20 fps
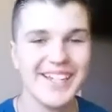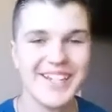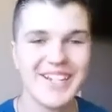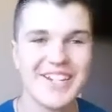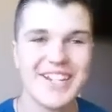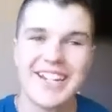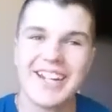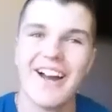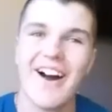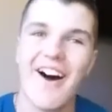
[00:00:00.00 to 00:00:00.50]

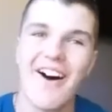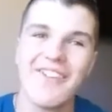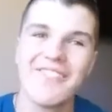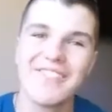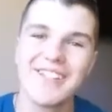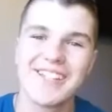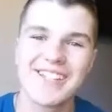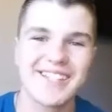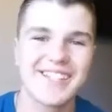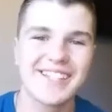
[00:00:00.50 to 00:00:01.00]
She
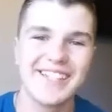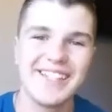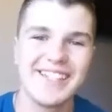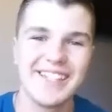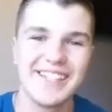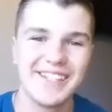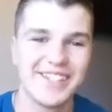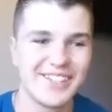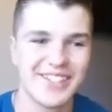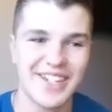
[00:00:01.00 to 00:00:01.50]

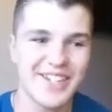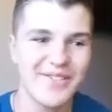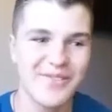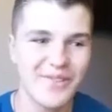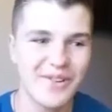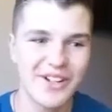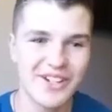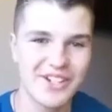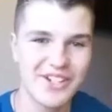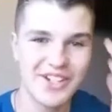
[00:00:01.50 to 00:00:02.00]
obviously didn't
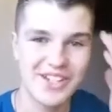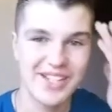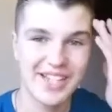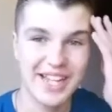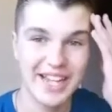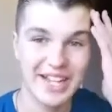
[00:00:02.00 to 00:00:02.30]
want to just